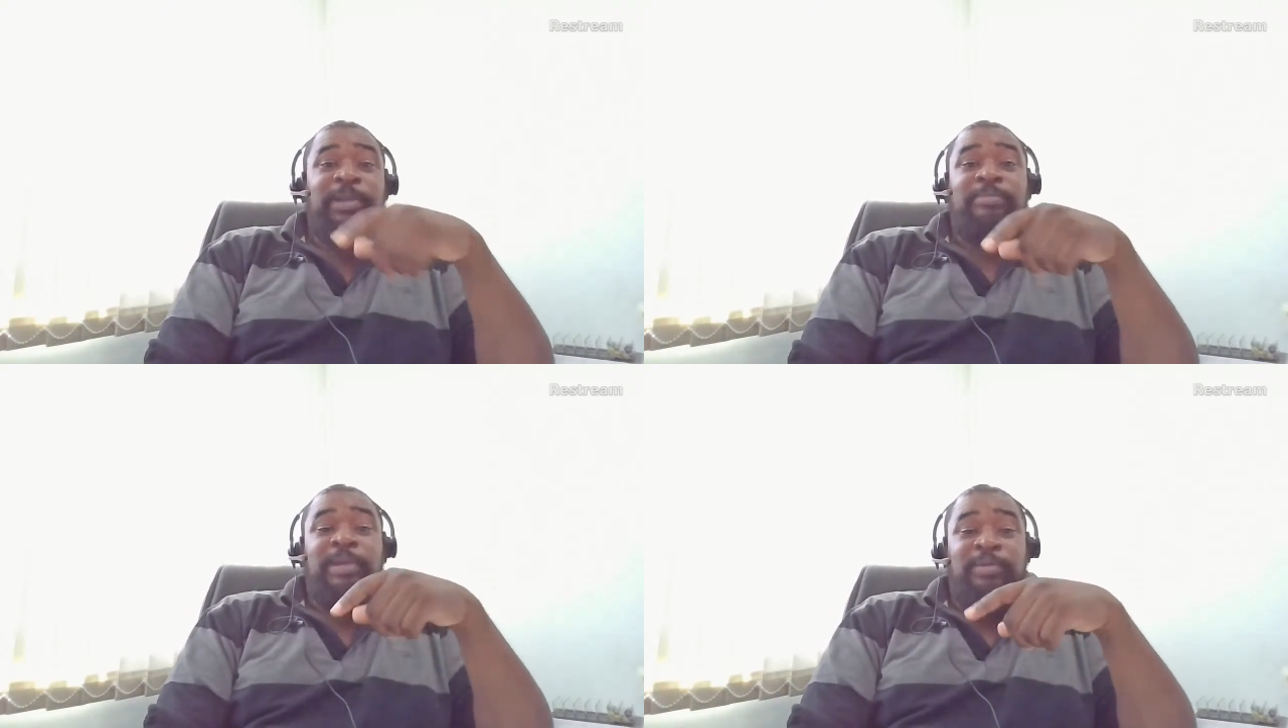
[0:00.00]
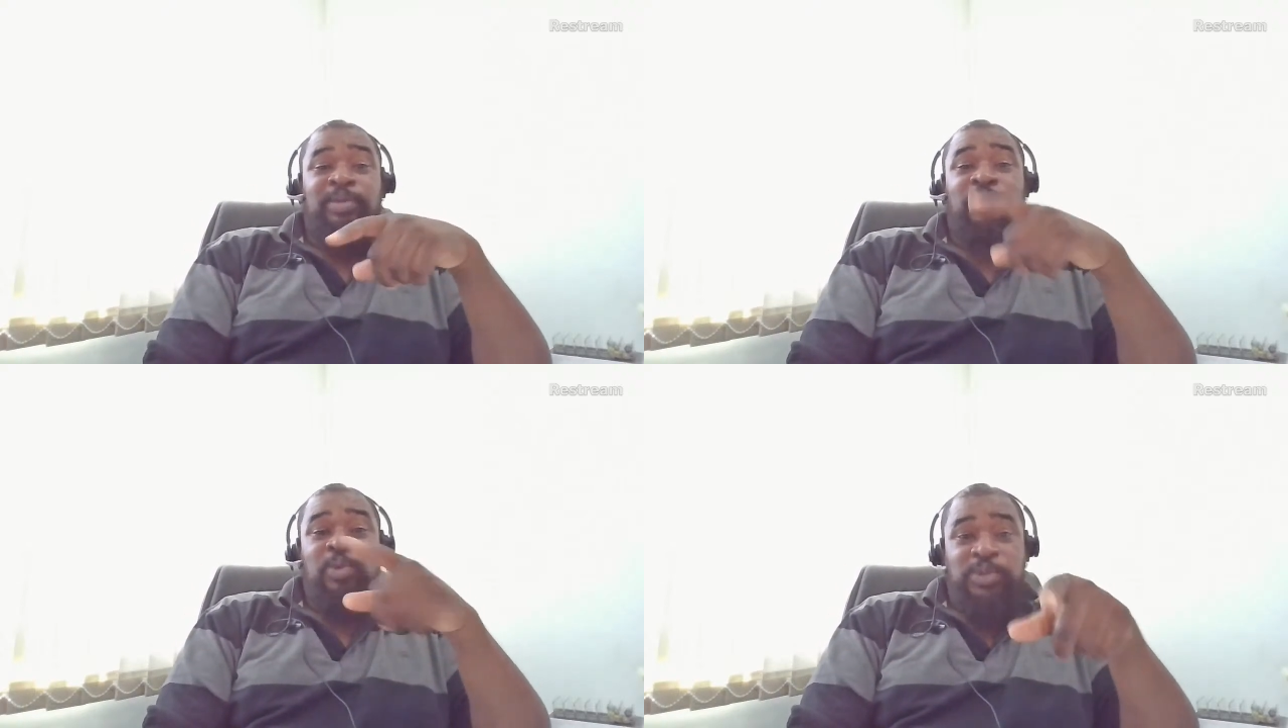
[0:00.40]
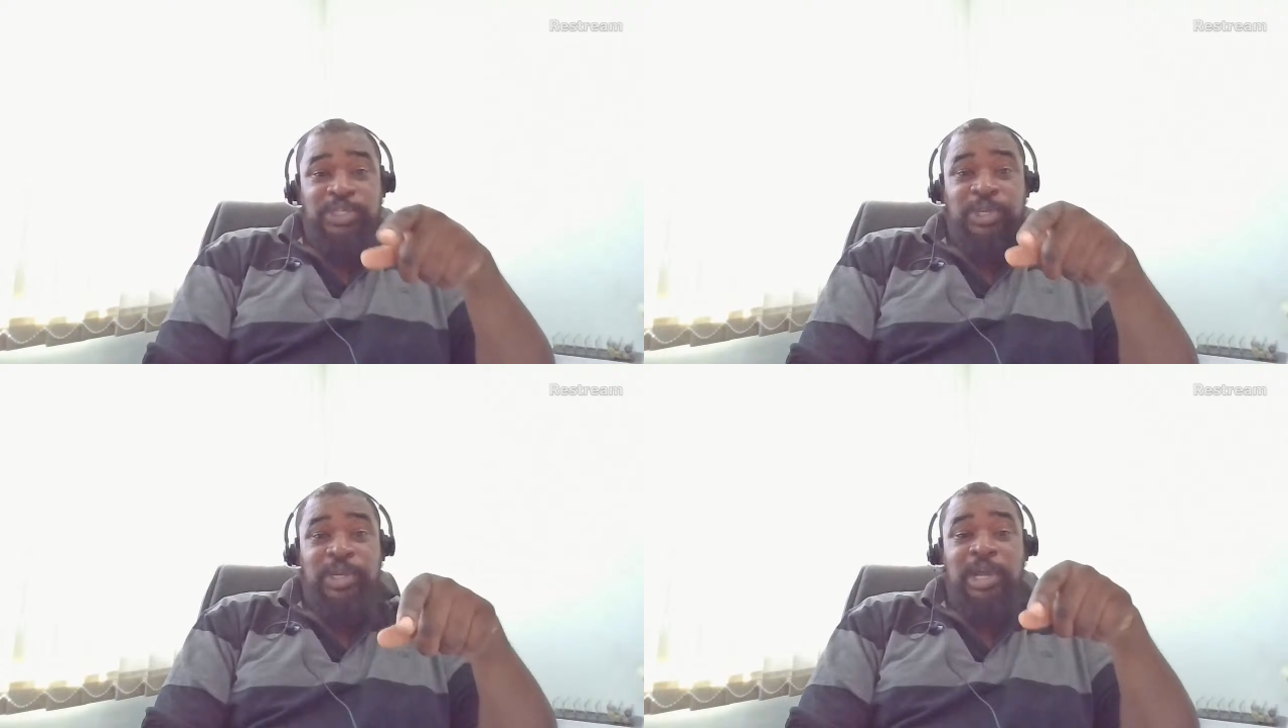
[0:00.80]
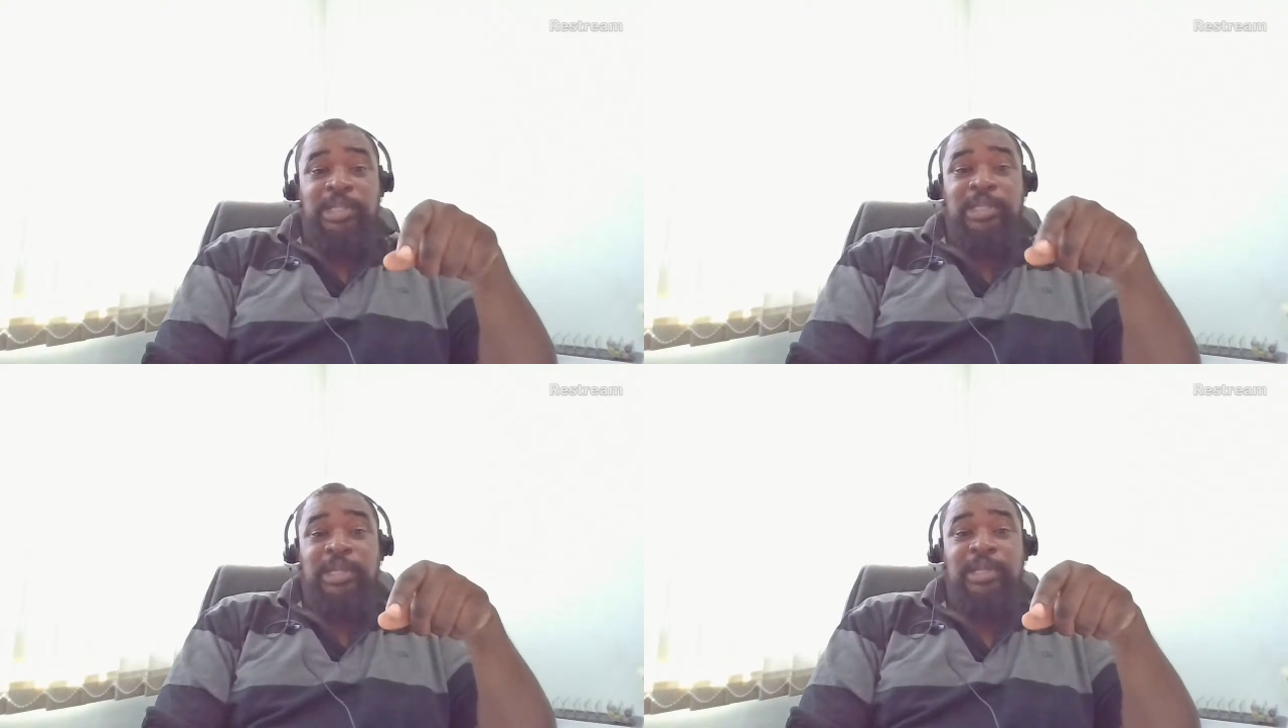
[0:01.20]
But bear in mind, when you go see your
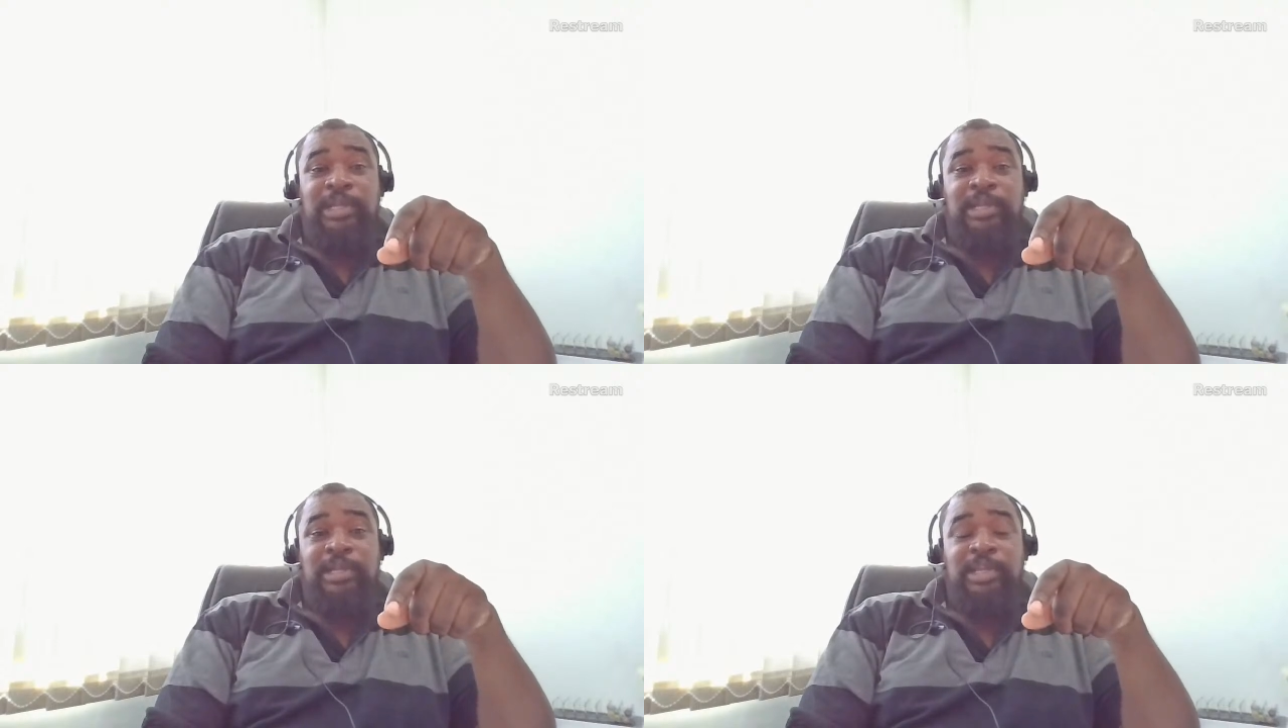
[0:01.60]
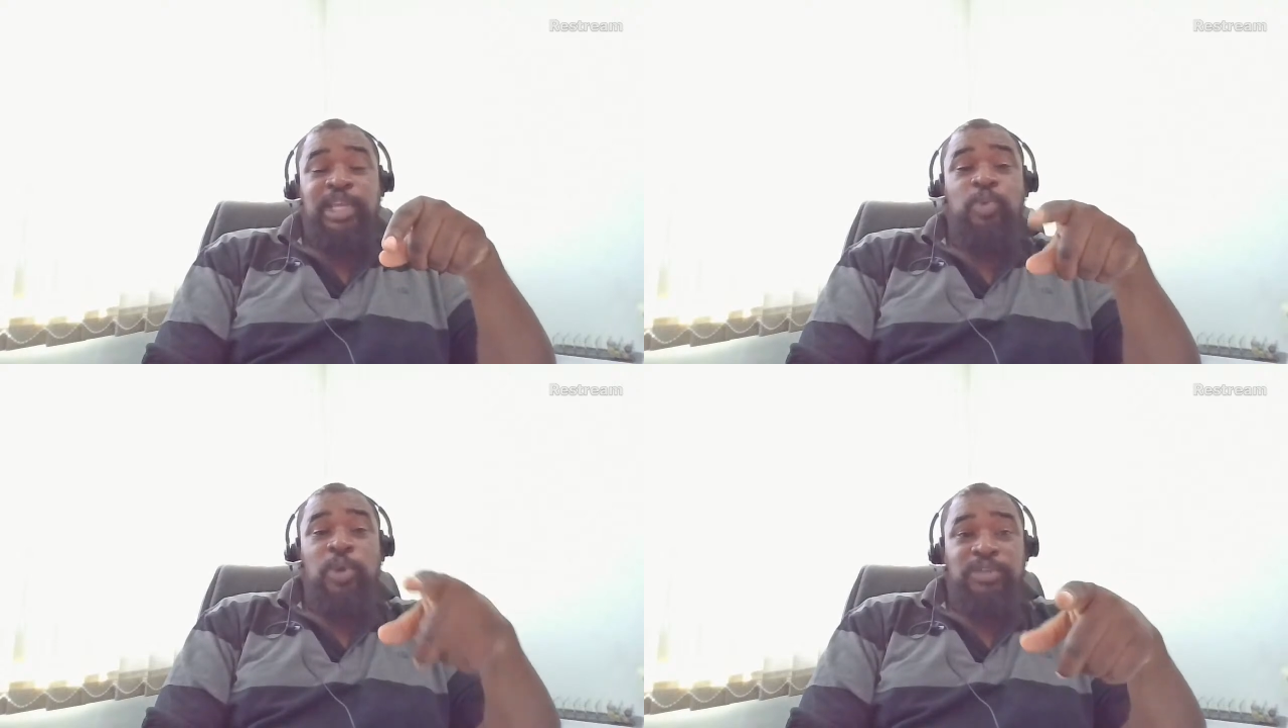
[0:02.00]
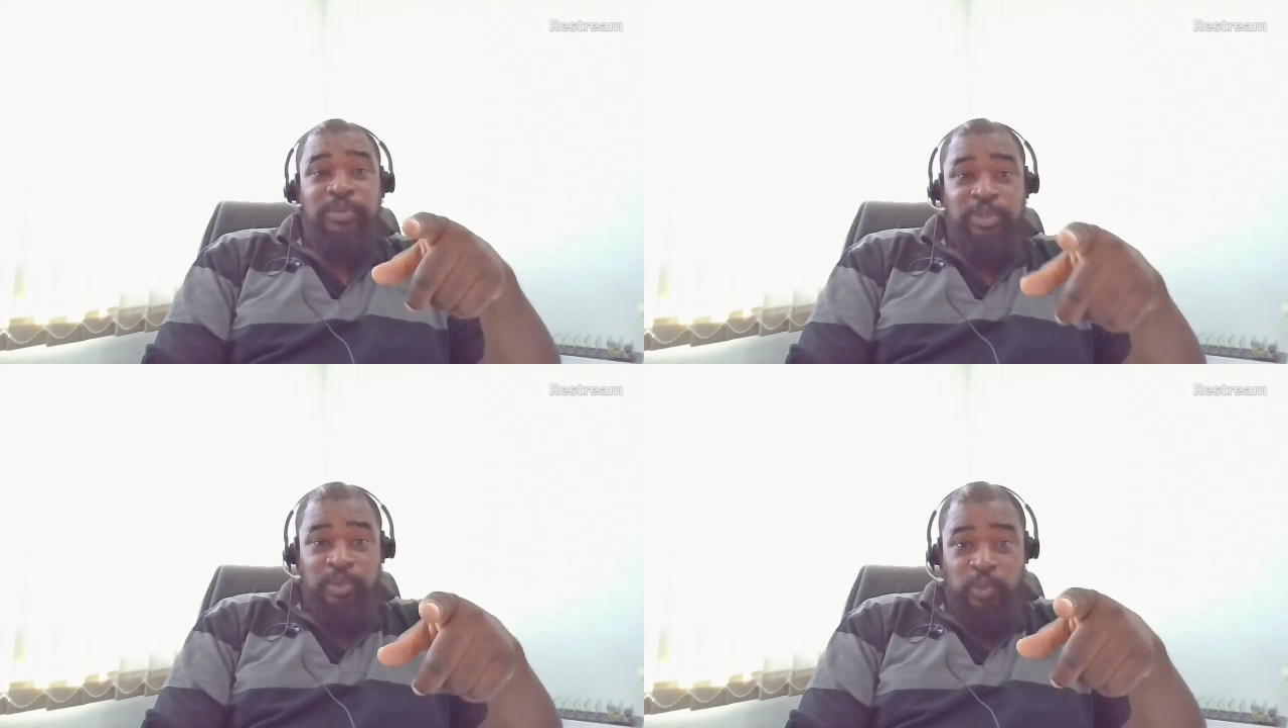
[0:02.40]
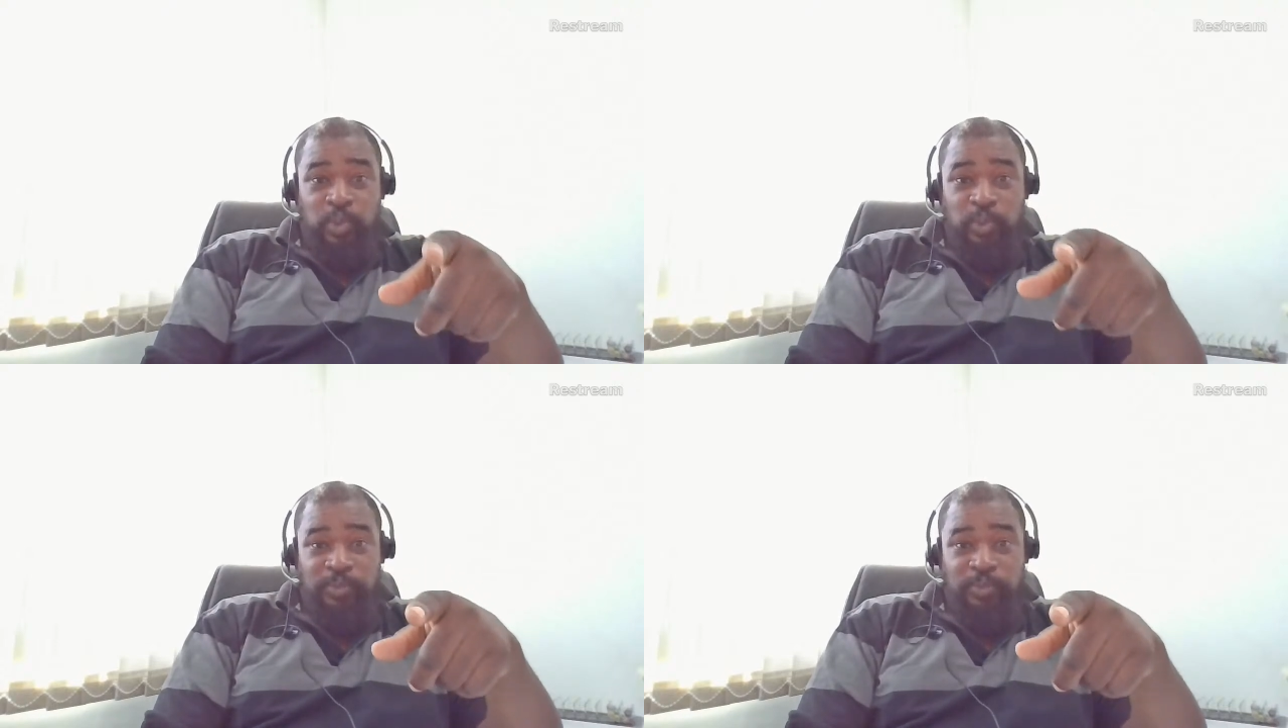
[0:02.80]
doctor, he works for you.